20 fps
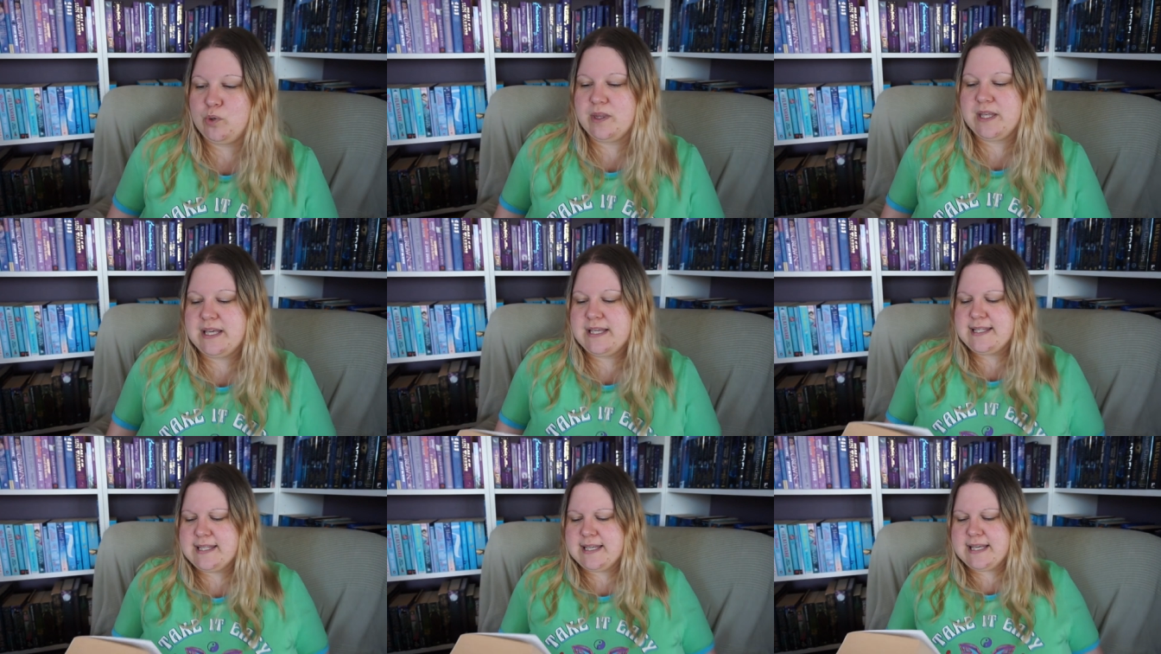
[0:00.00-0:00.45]

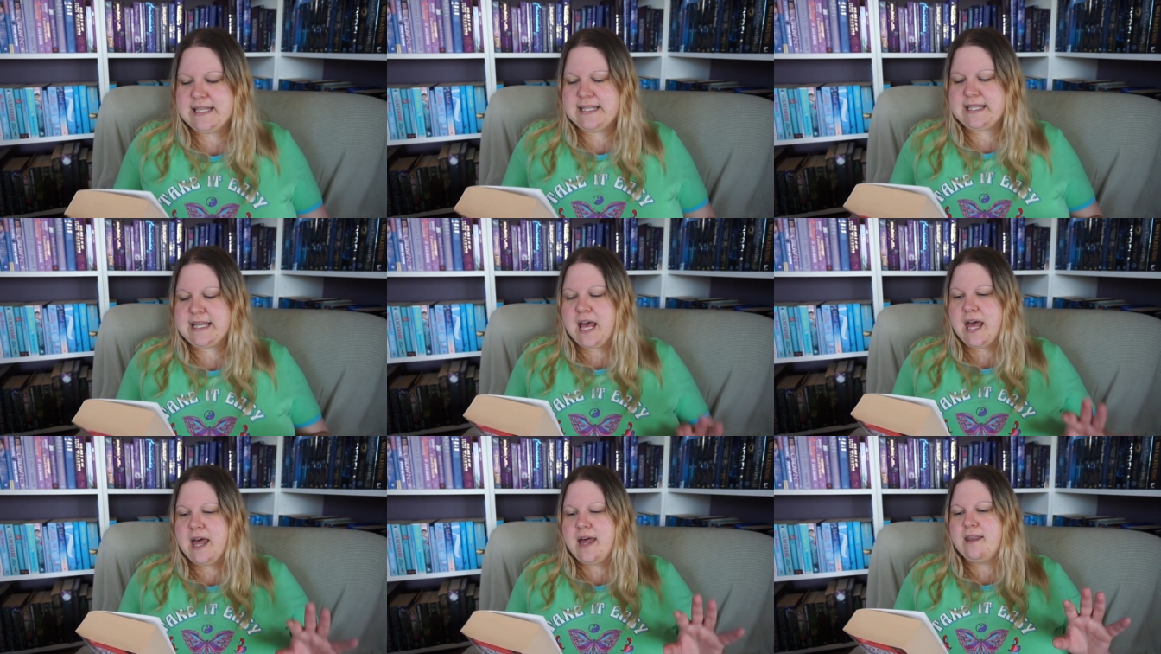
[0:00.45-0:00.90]
This is
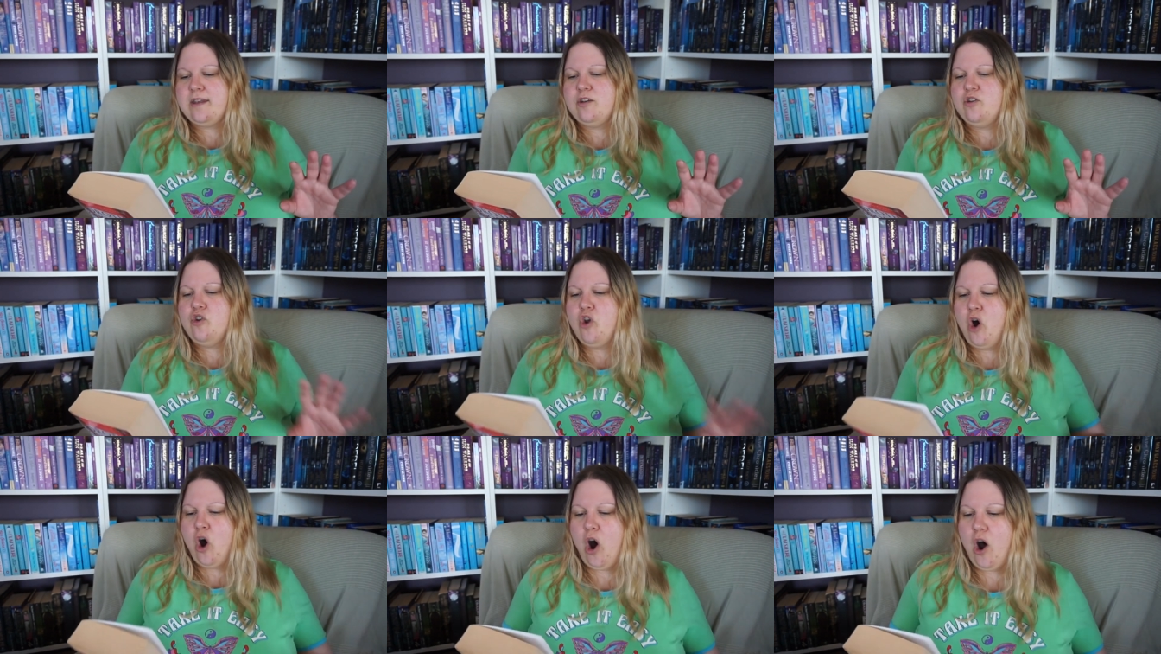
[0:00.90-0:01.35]

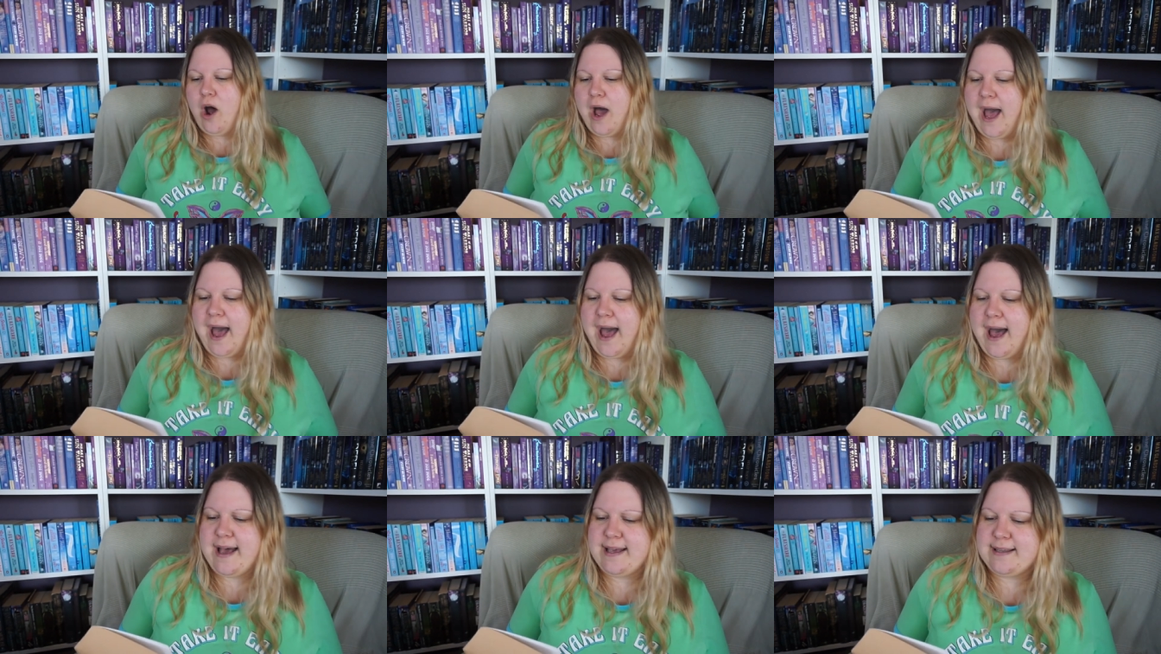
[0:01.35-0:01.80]
not
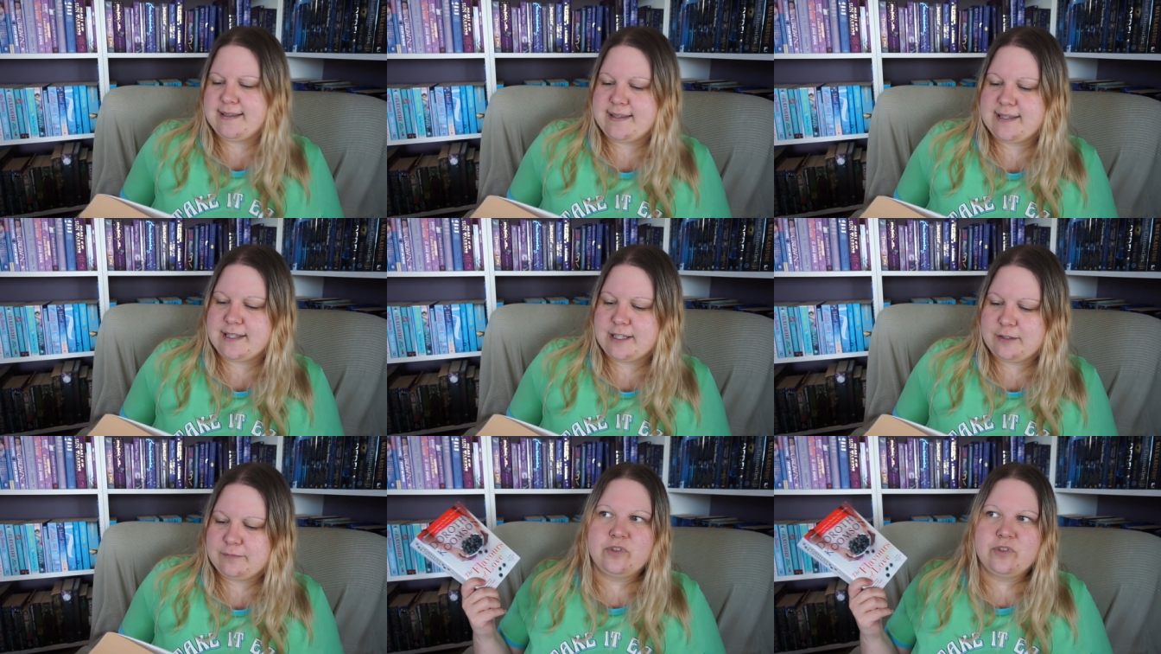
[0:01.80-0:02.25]

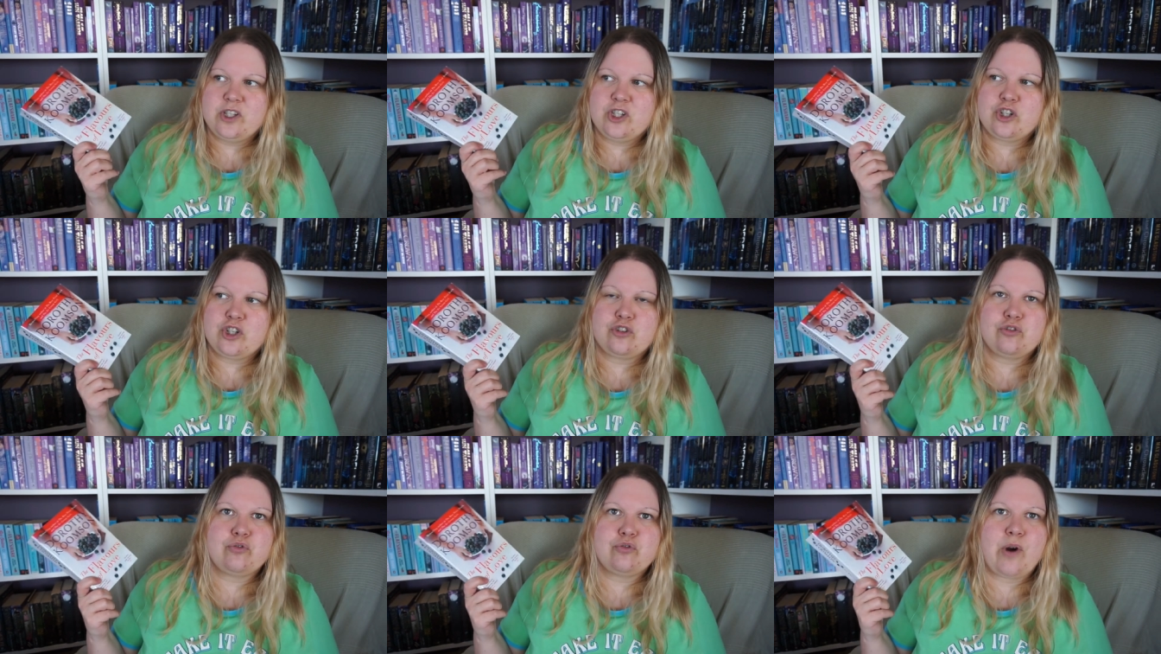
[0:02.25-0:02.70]
as
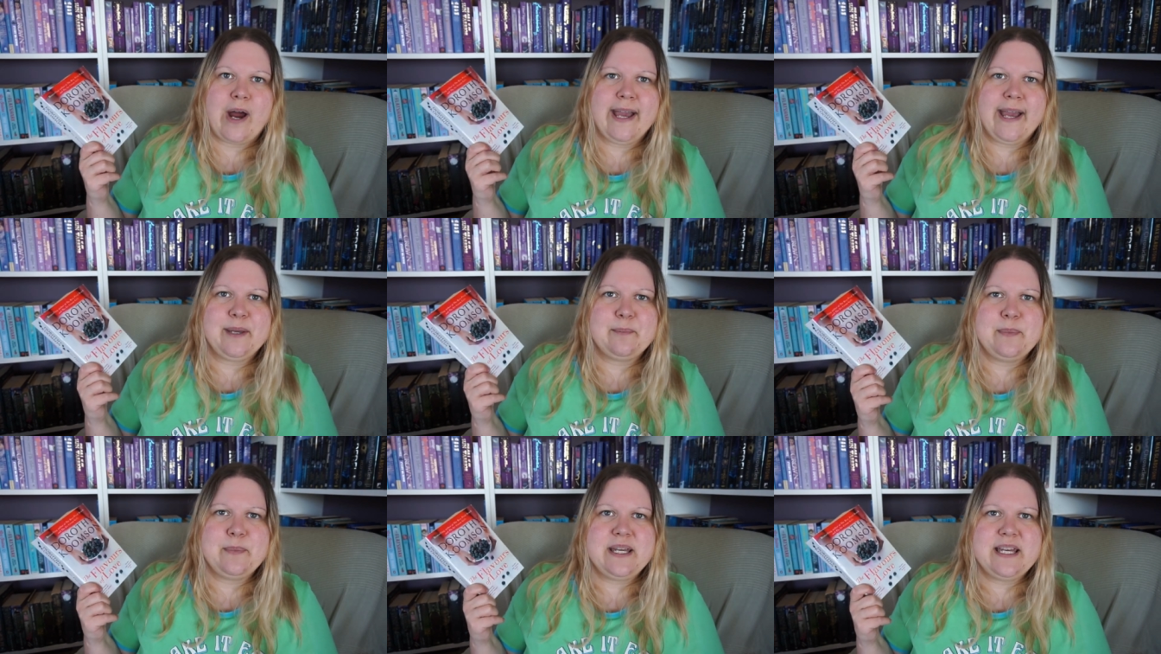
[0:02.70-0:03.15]

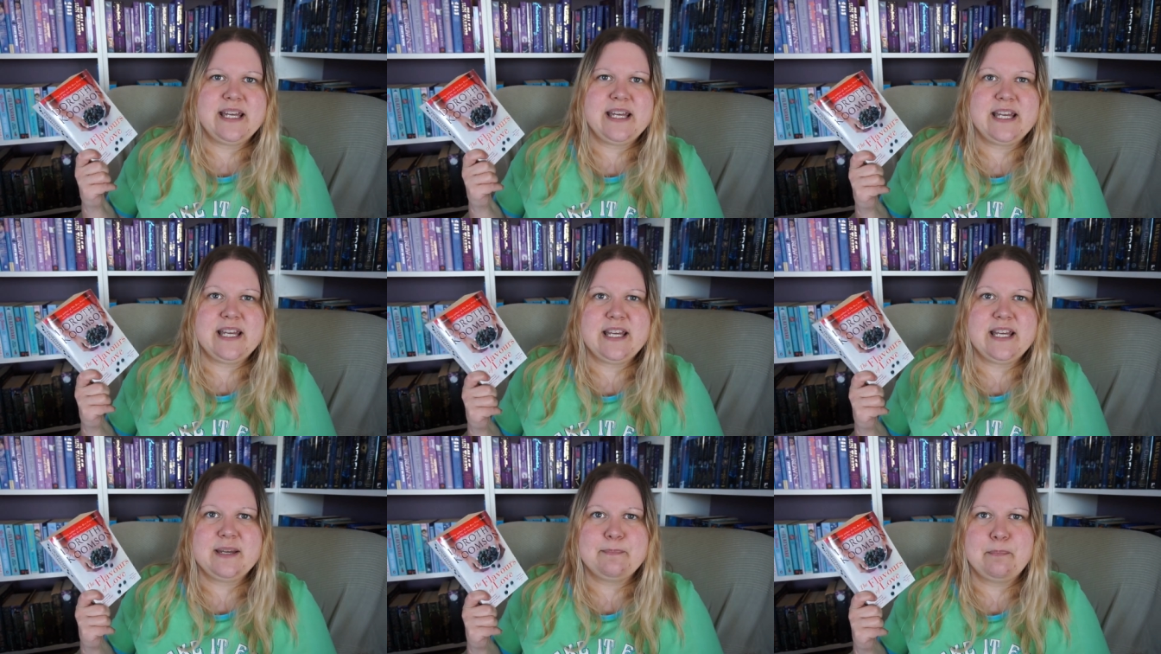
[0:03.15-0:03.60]

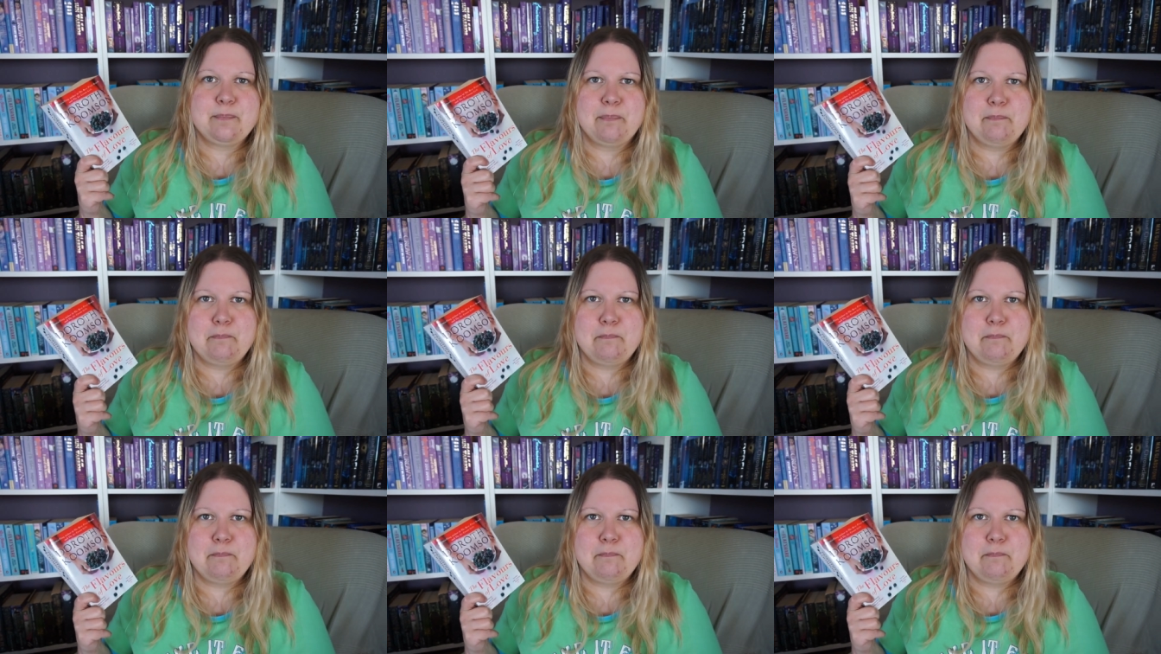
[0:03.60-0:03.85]
crimey,